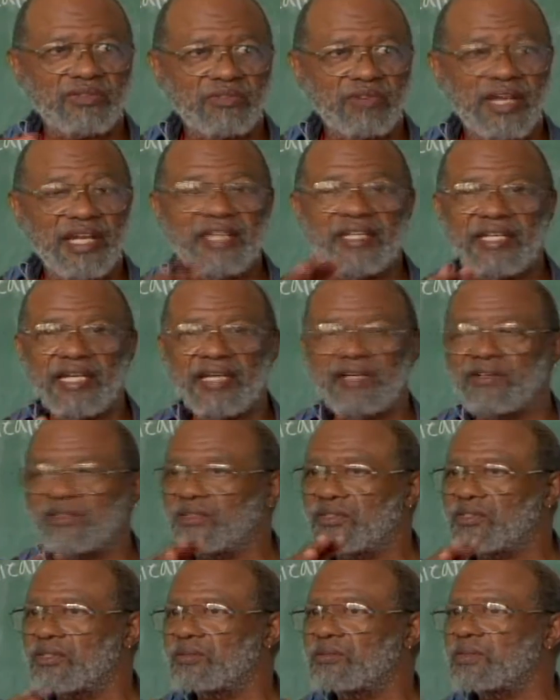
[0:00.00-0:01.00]
right now in
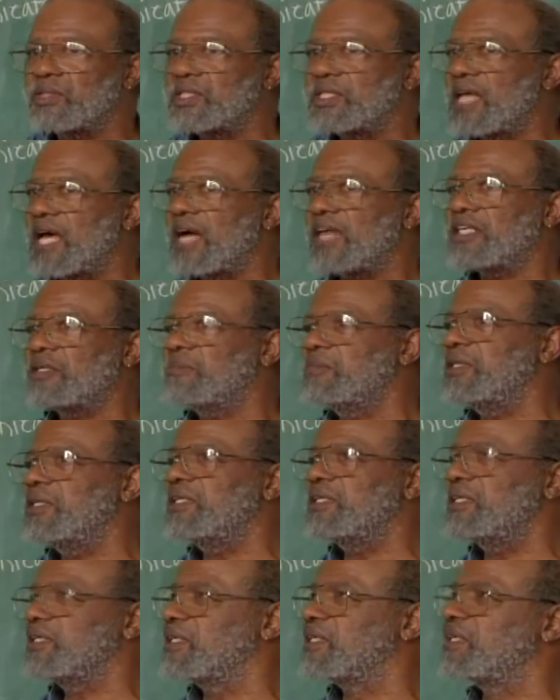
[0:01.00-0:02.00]
terms of
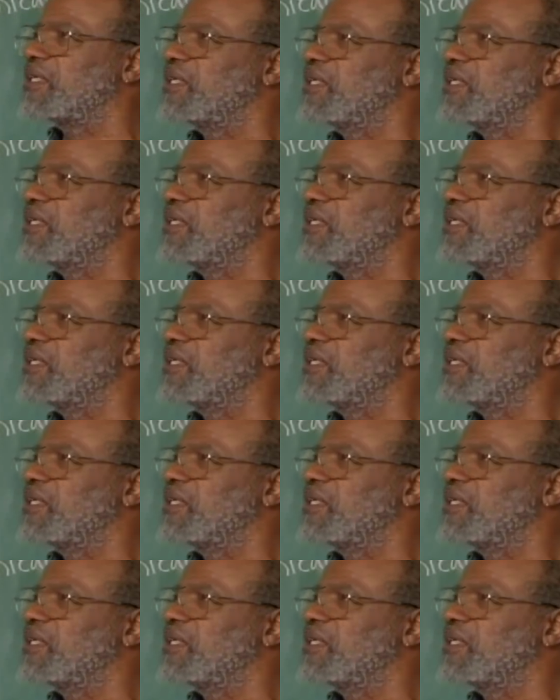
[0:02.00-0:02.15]
documenting